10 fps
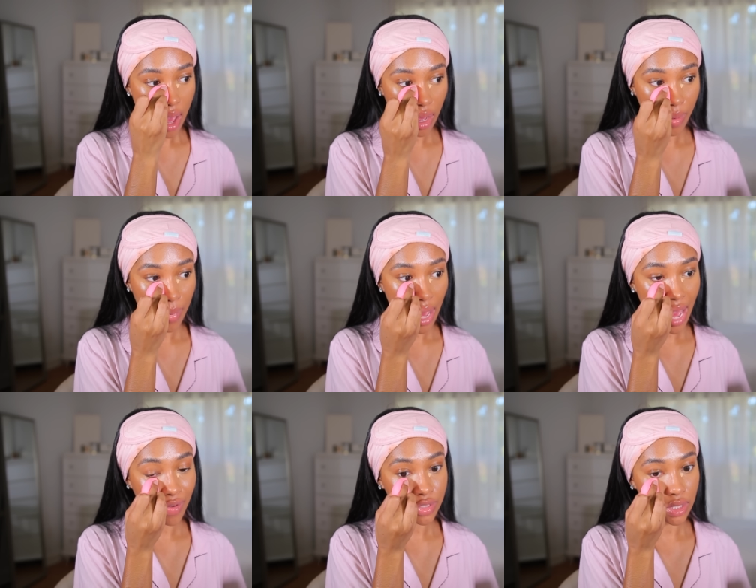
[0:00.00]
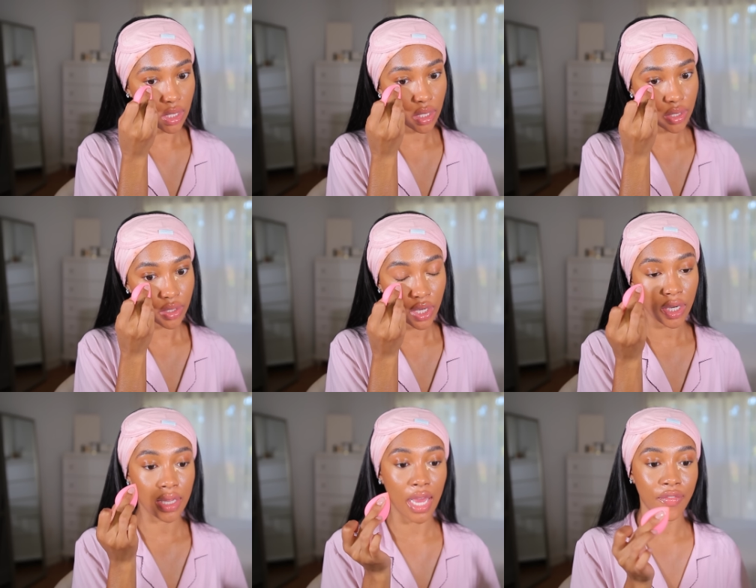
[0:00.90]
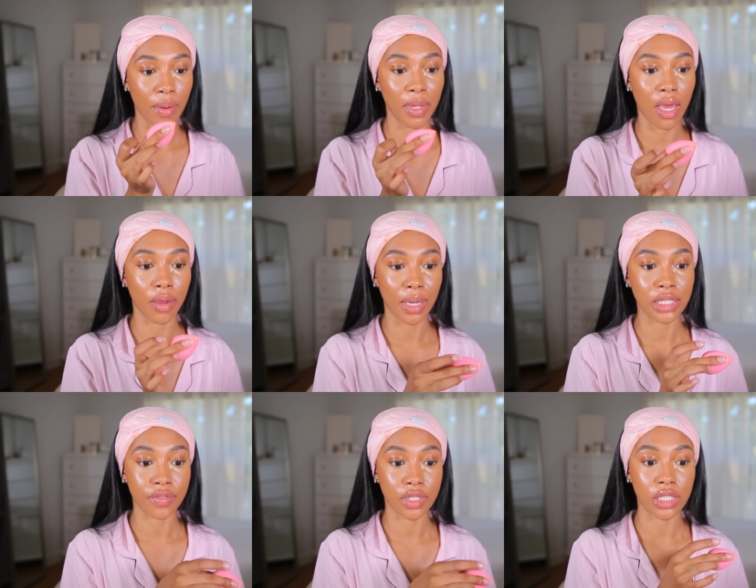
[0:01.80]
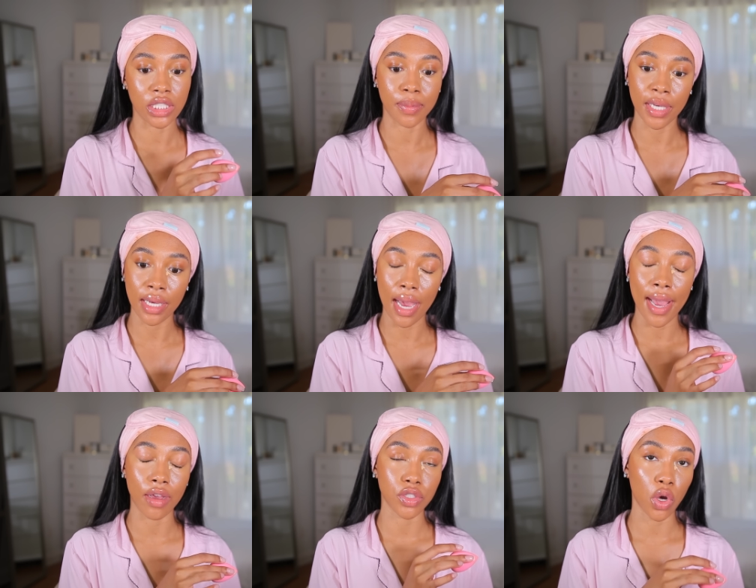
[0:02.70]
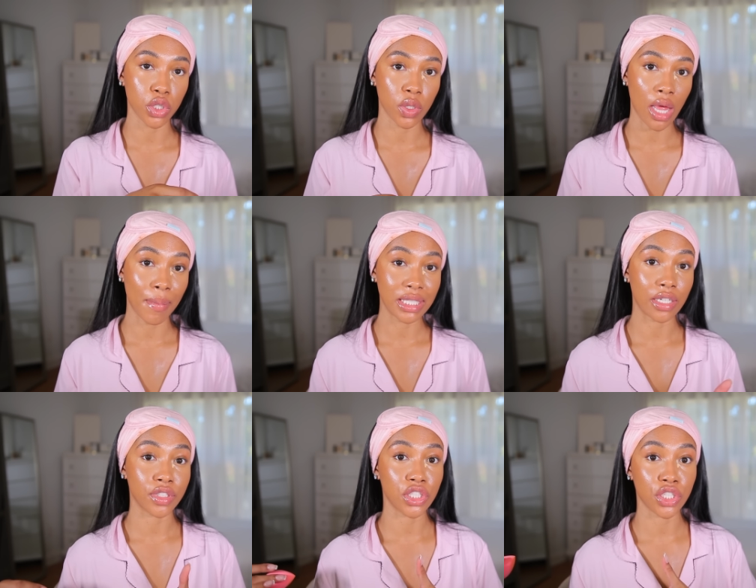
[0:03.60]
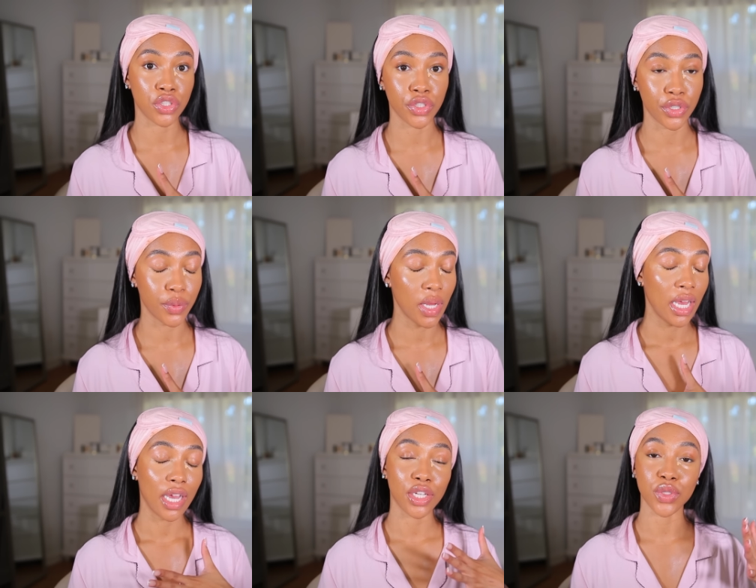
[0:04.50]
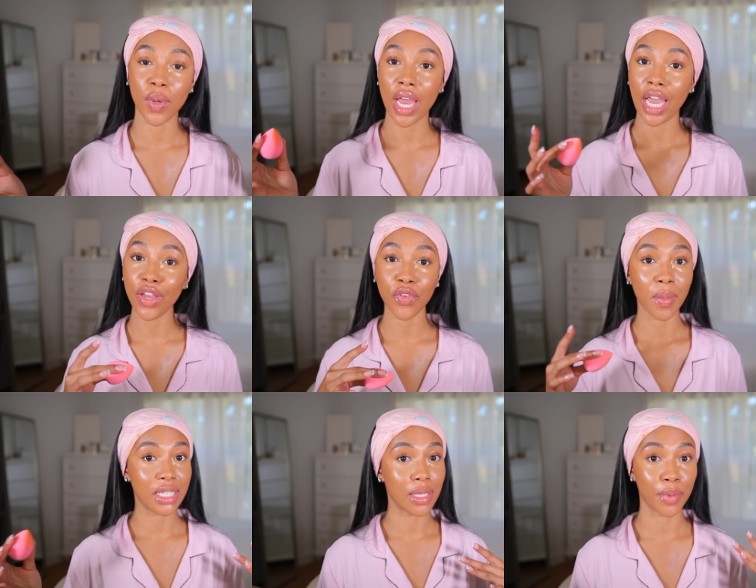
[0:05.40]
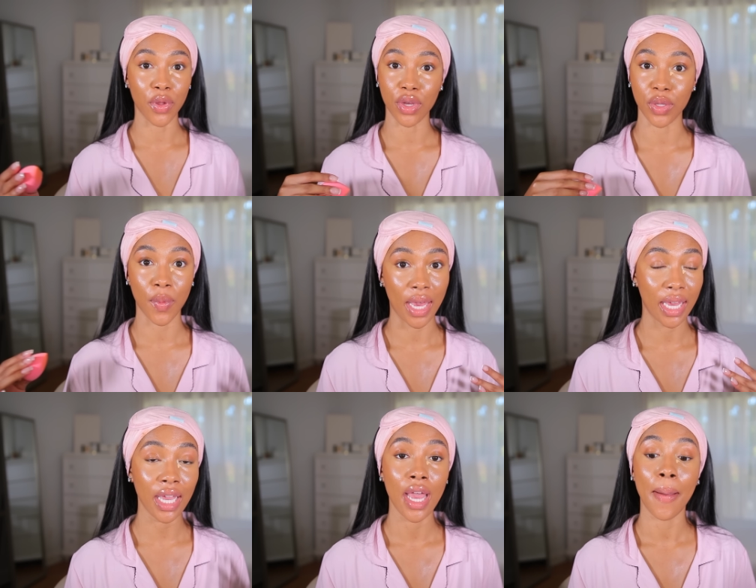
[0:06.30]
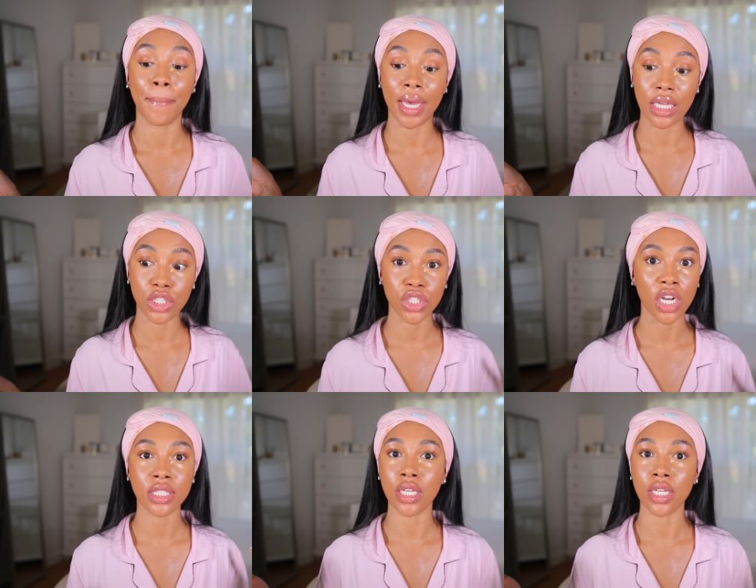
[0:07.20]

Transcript: um, I have to learn that if I'm allowing myself to just be, I have to also allow myself to just do. It's okay if you mess up along the way, but start